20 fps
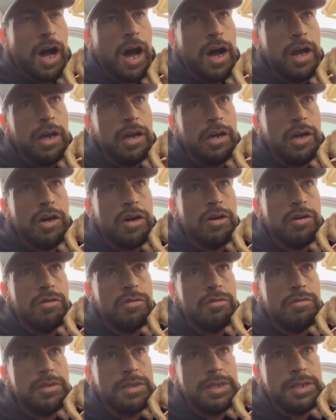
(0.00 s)

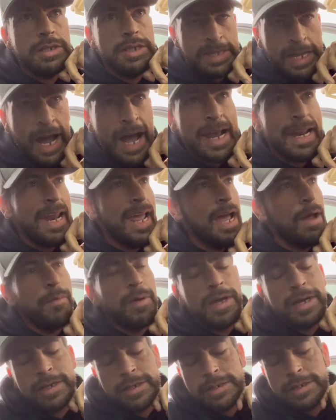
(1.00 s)
Audio
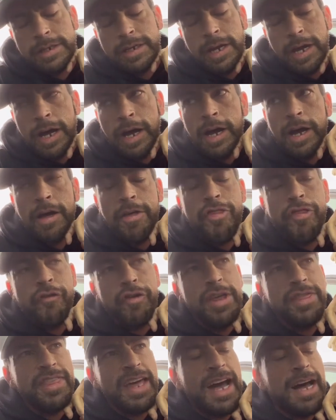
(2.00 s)
Dynamics
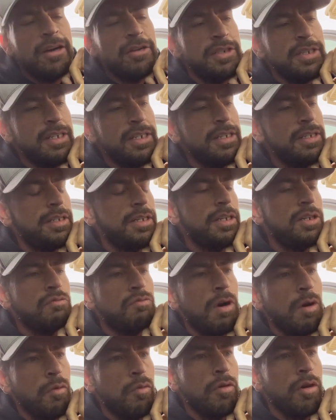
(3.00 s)
3000s is
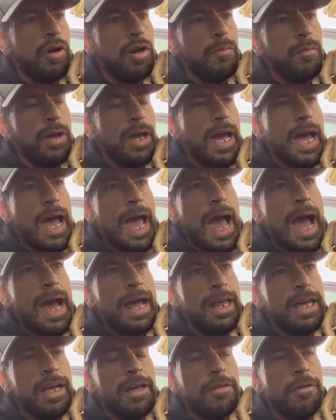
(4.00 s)
what we're going to be
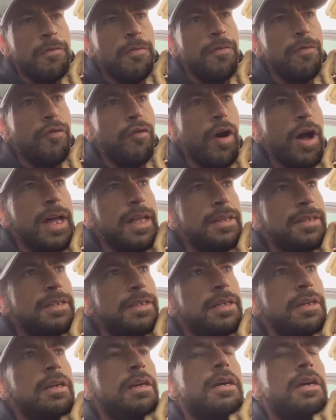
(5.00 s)
adding in the fronts.